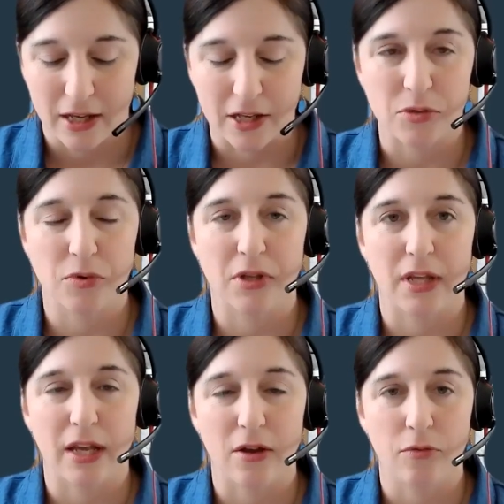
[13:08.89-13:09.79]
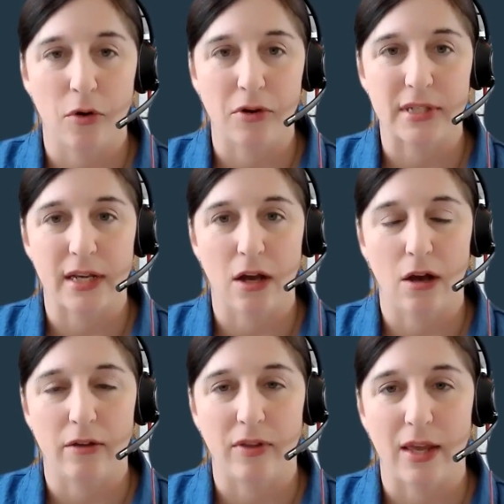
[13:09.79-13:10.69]
is really focusing
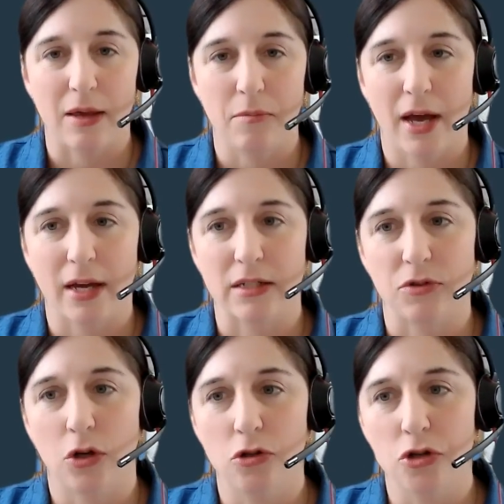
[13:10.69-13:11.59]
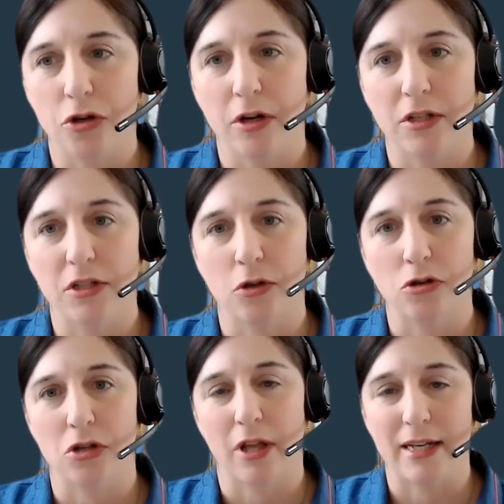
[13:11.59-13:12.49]
on the impact of culture and
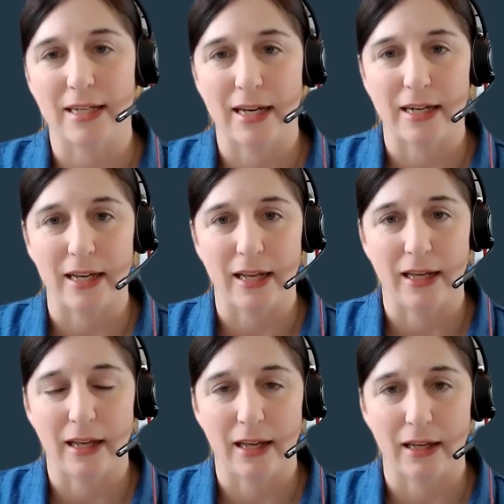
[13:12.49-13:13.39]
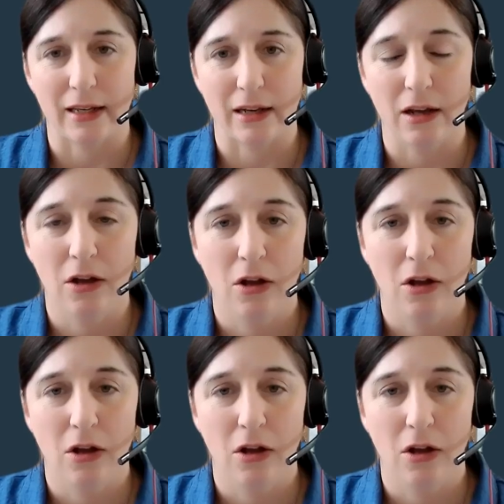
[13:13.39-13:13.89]
social identity in